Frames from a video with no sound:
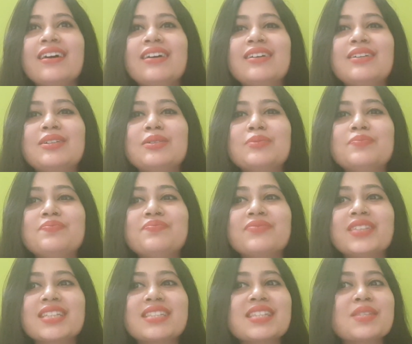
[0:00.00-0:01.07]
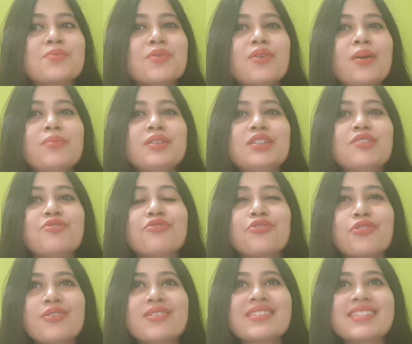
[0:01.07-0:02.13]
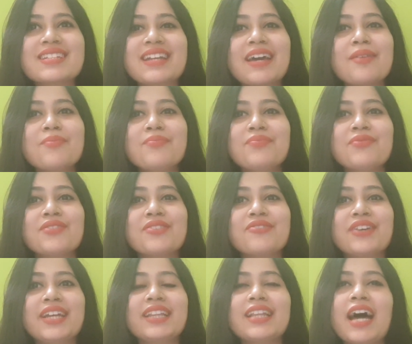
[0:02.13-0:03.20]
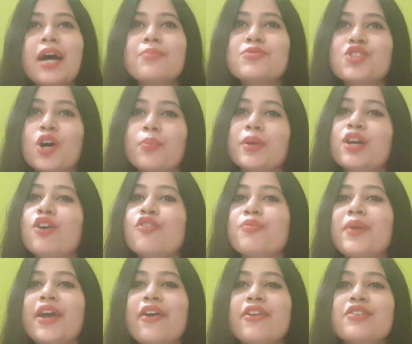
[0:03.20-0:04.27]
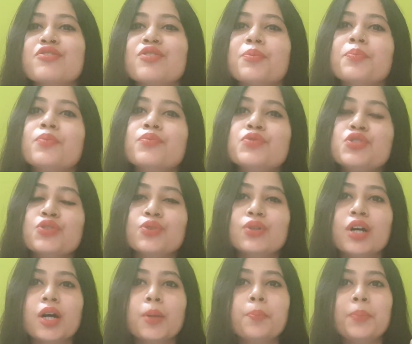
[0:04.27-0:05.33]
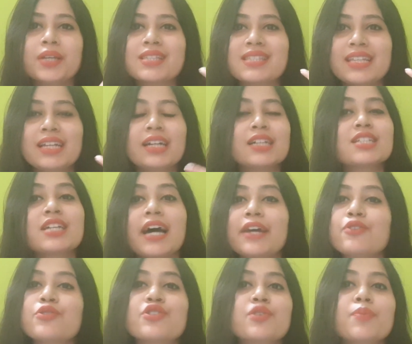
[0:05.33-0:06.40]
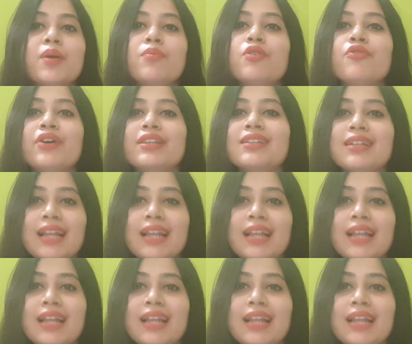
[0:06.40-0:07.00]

um, this is probably the first time when I'm chopping off my hair to to a pixie cut. I don't remember when the